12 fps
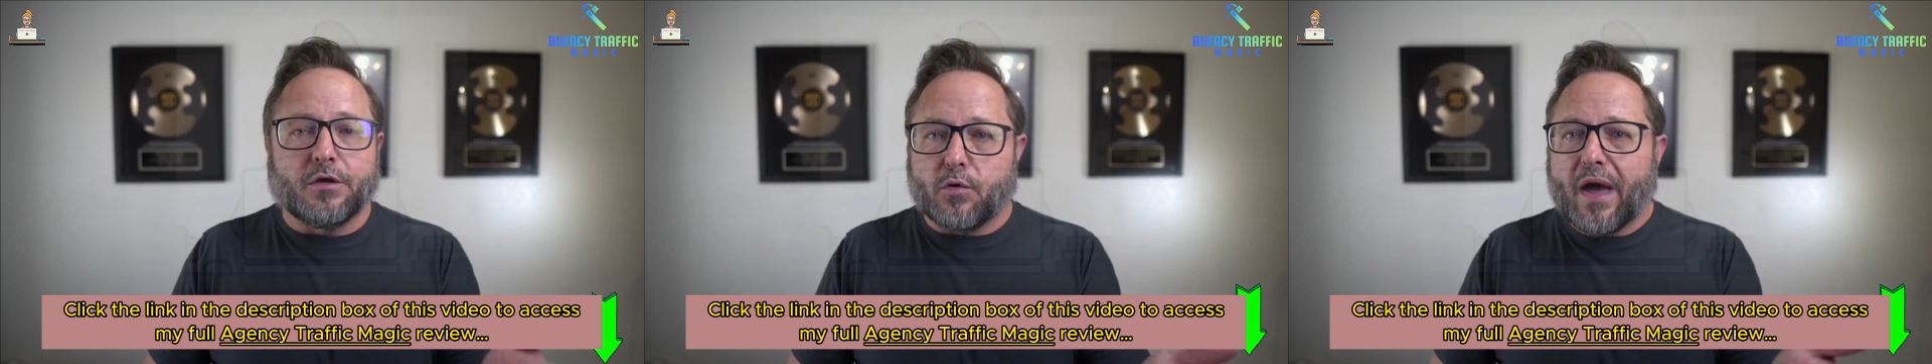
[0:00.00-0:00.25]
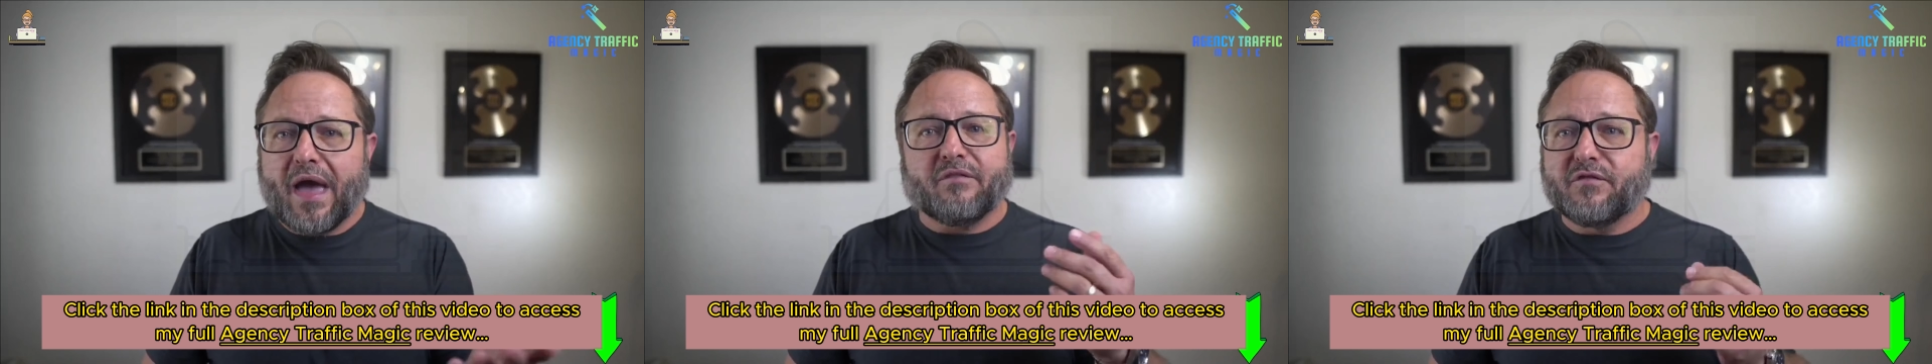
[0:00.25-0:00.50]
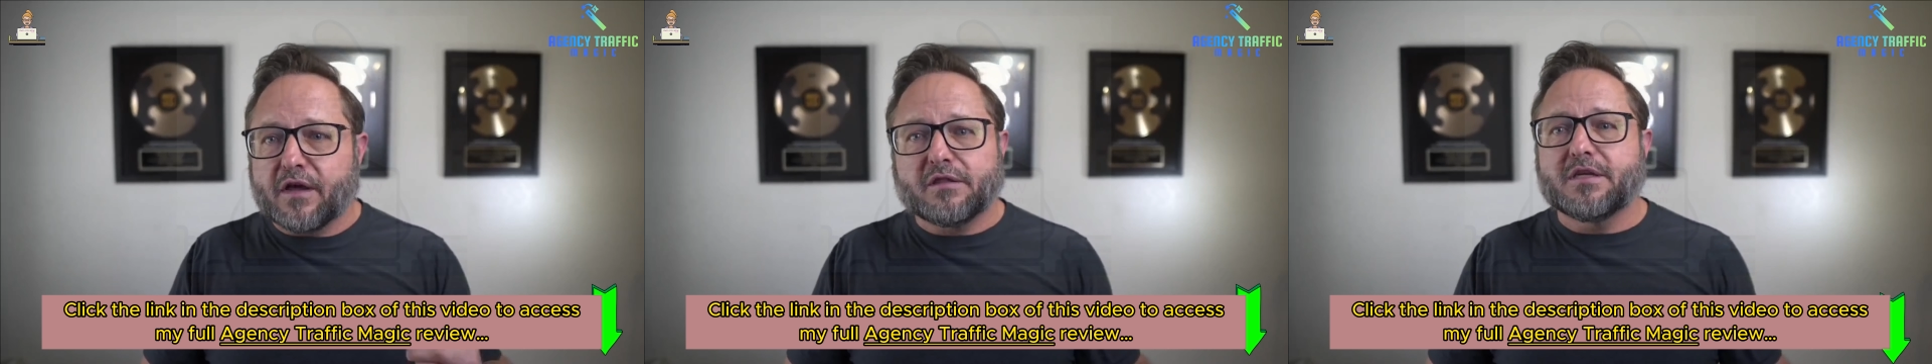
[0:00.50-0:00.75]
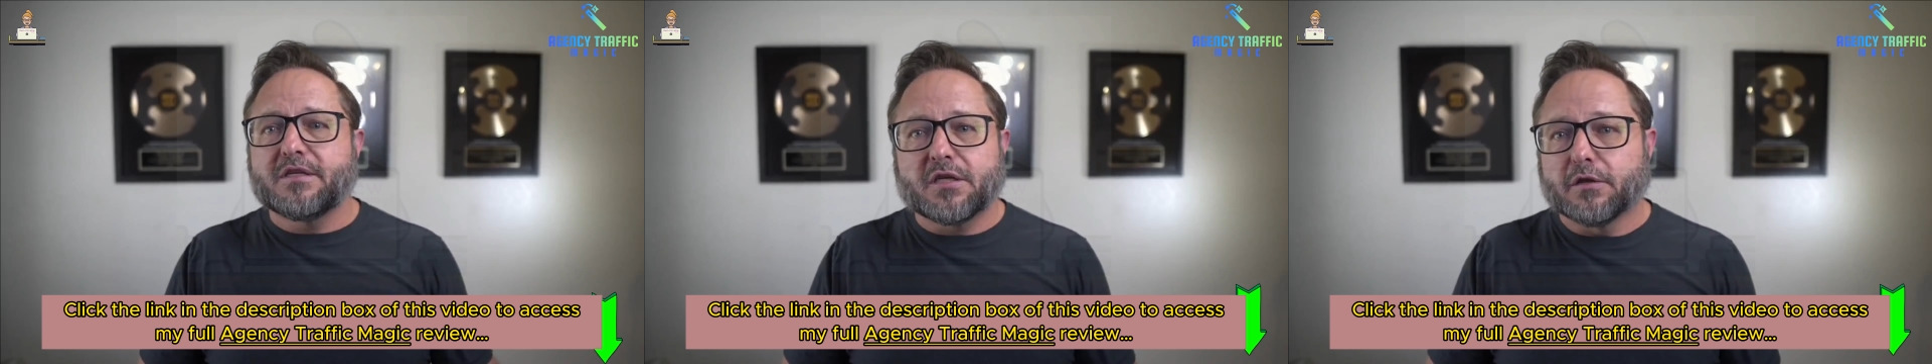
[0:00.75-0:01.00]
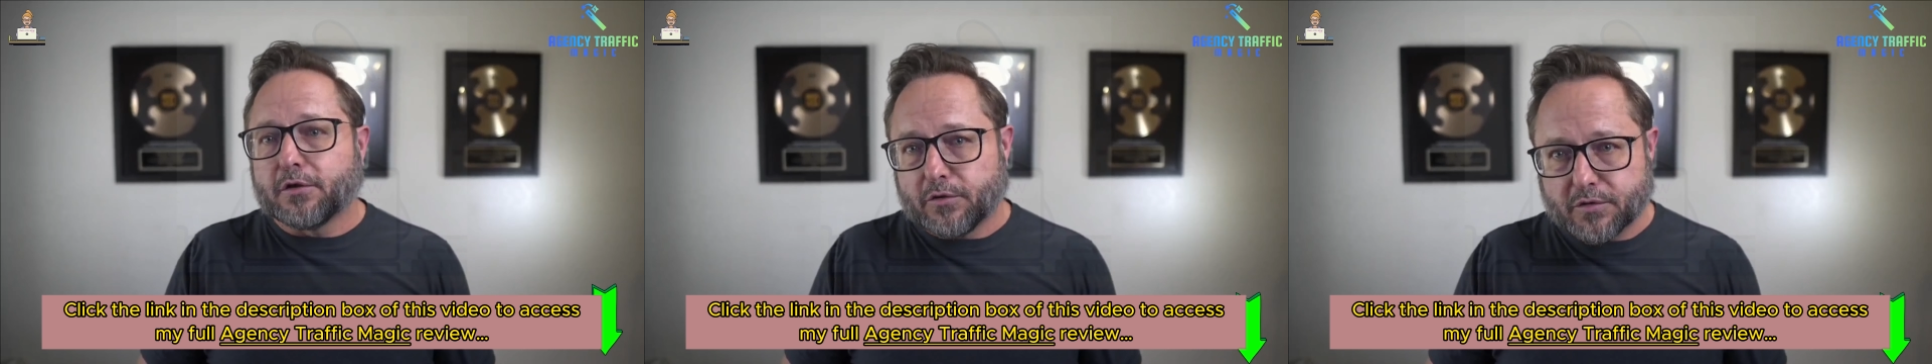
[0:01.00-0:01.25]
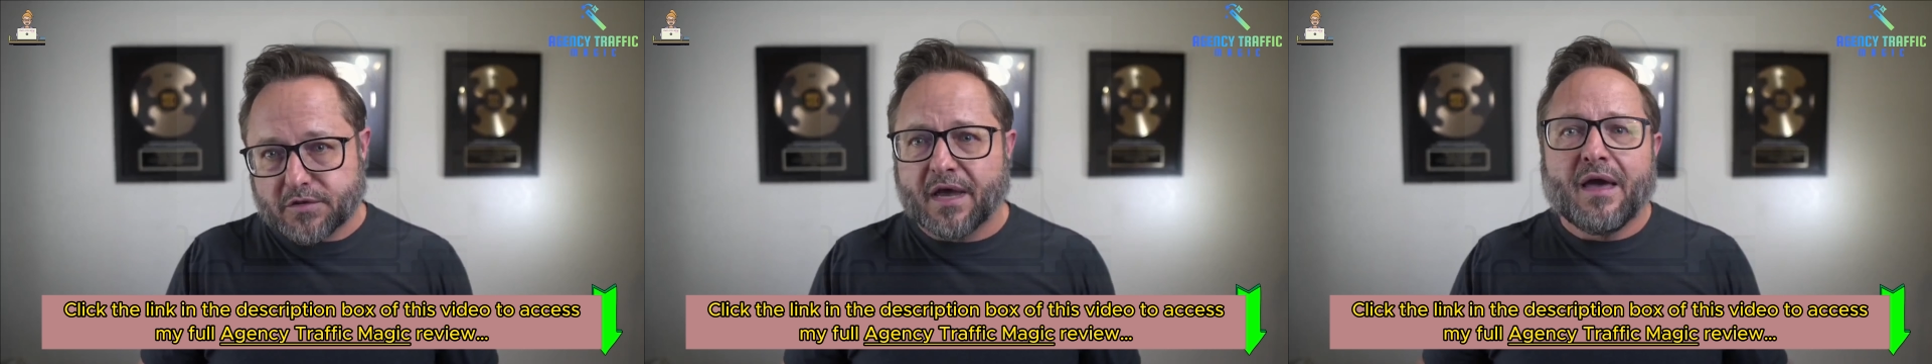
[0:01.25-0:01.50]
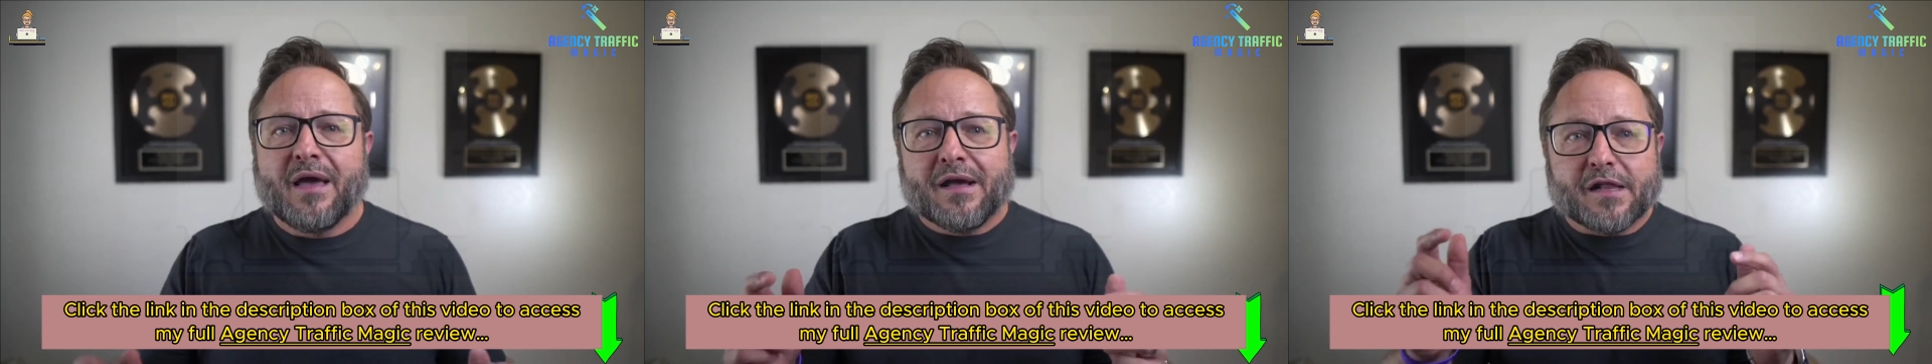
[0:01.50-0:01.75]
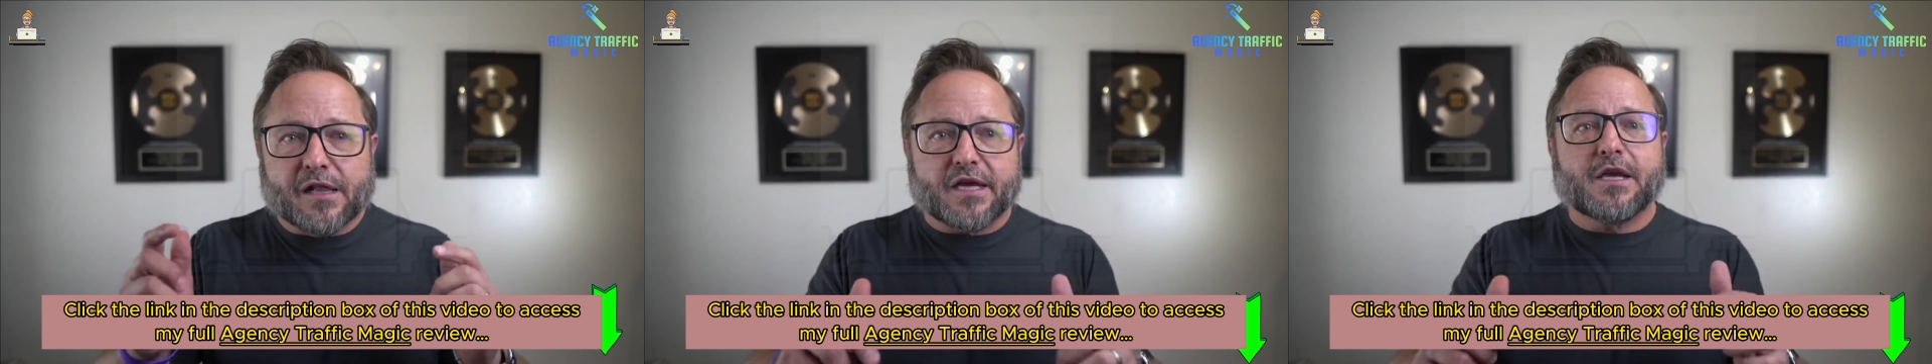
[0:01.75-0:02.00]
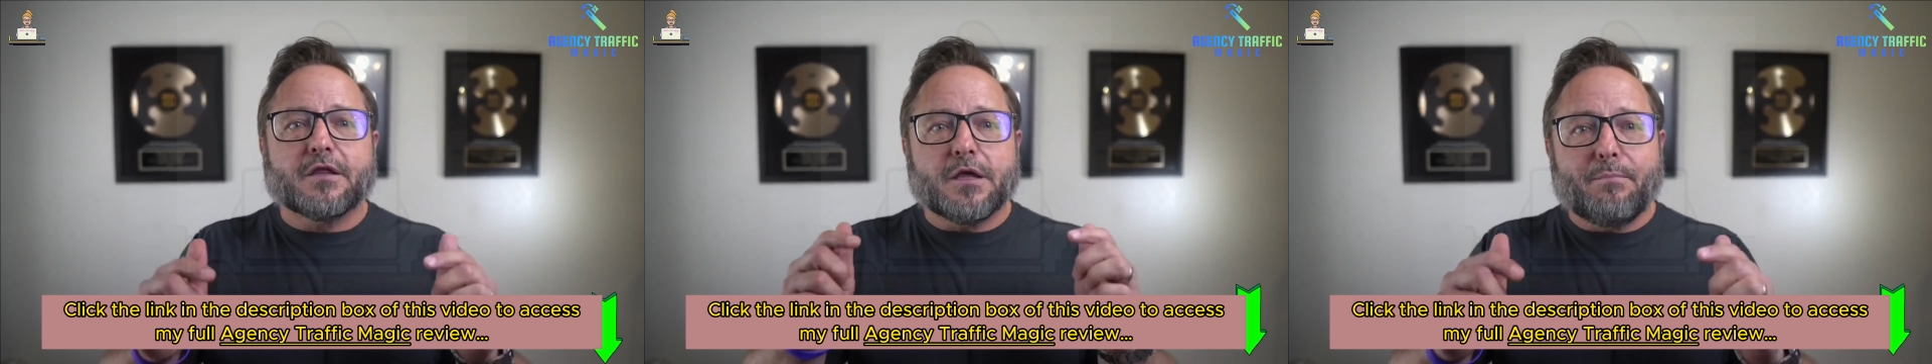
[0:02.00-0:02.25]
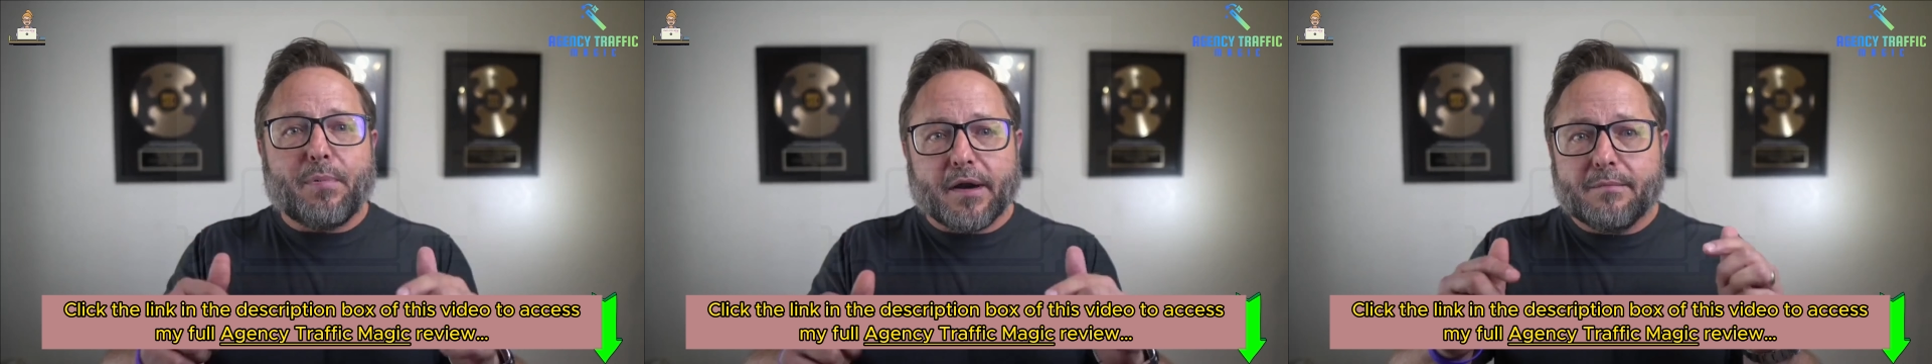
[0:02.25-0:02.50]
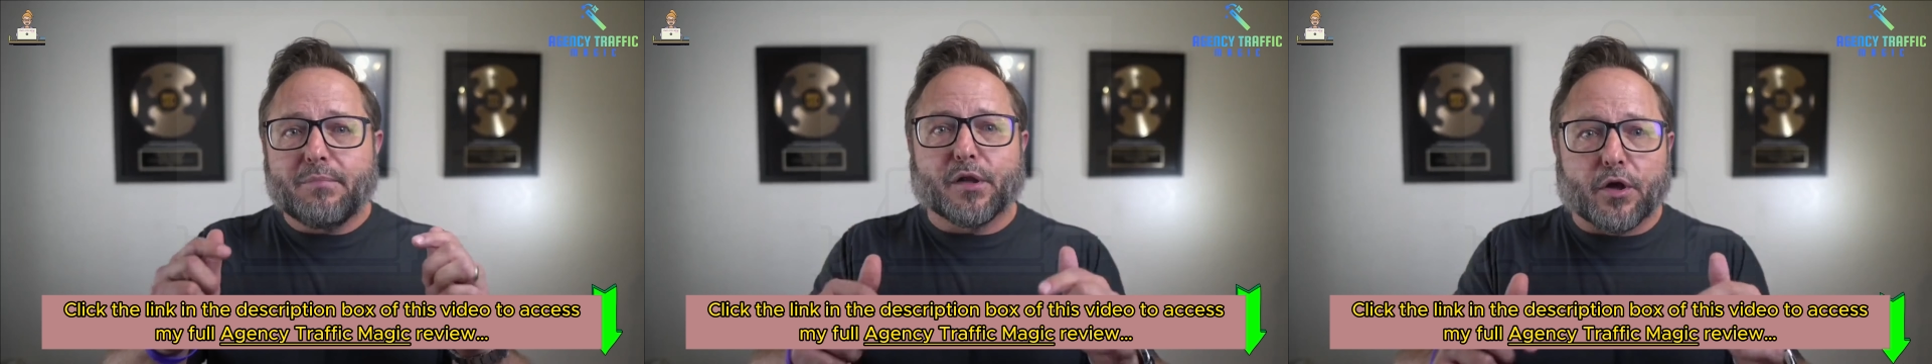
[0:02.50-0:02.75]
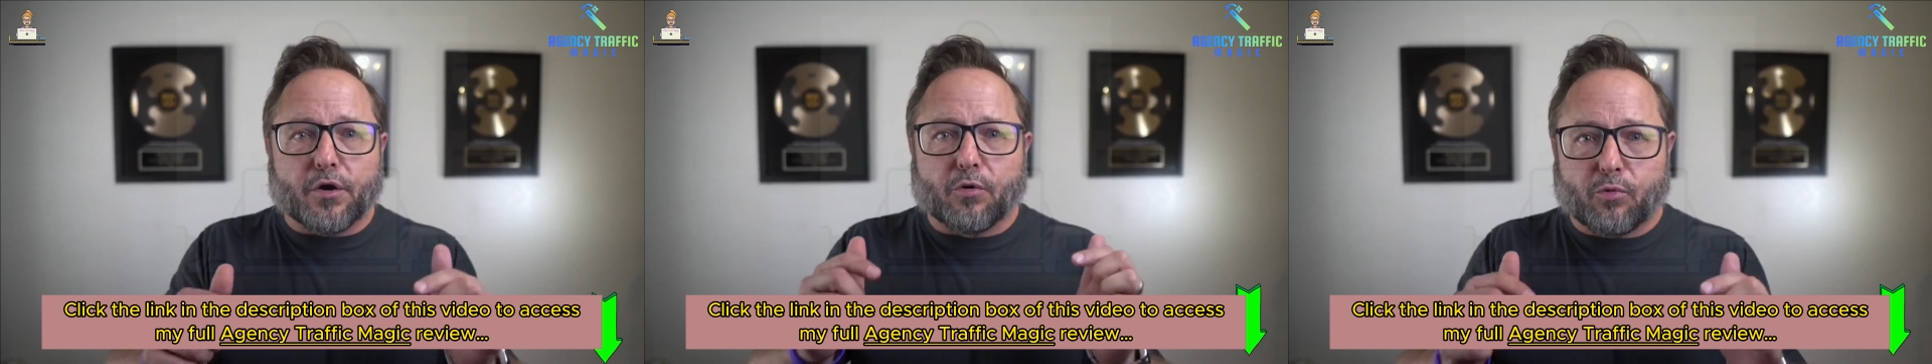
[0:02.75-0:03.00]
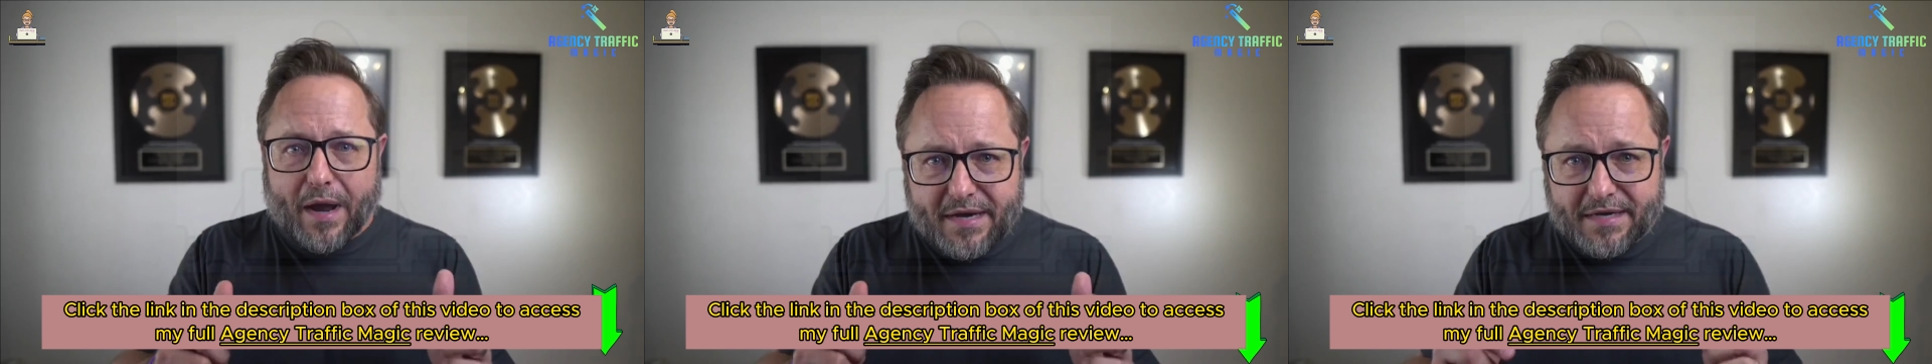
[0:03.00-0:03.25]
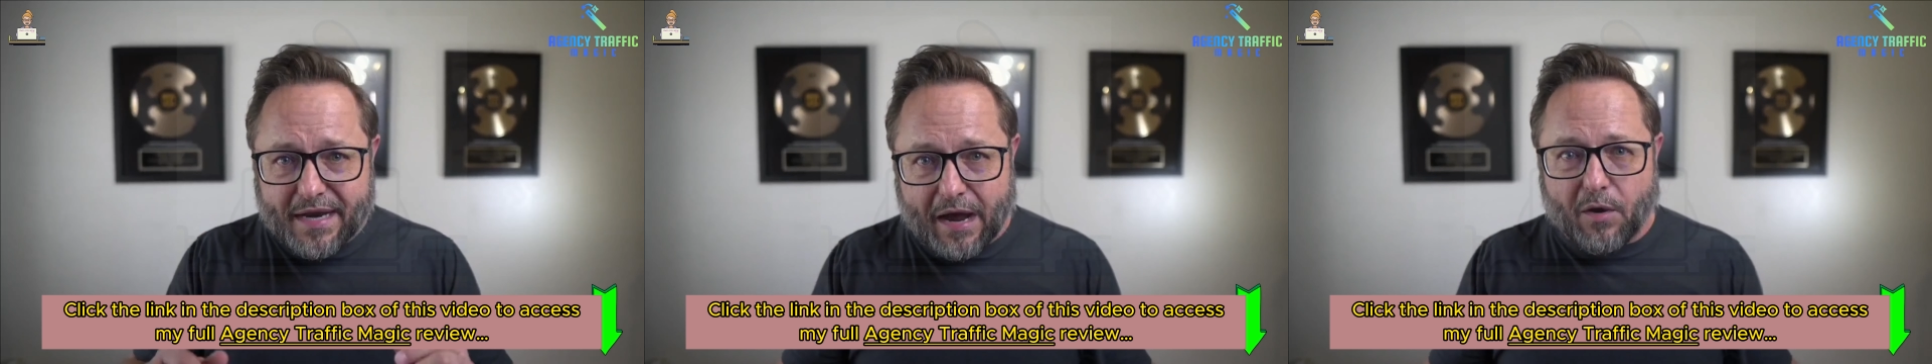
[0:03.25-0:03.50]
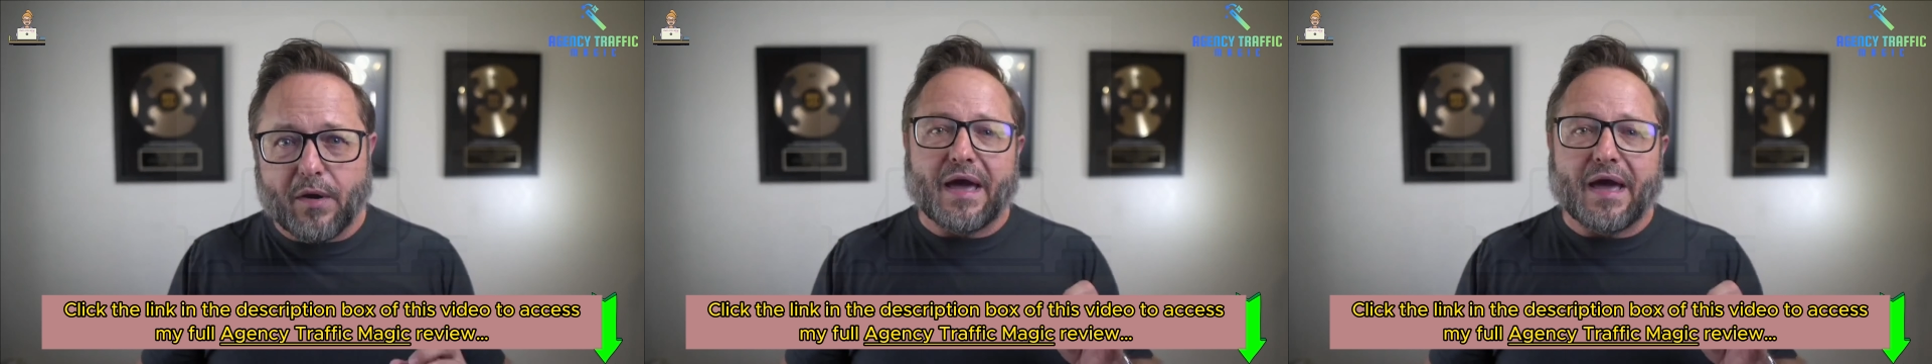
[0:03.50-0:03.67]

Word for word: have nothing to lose click the button below right now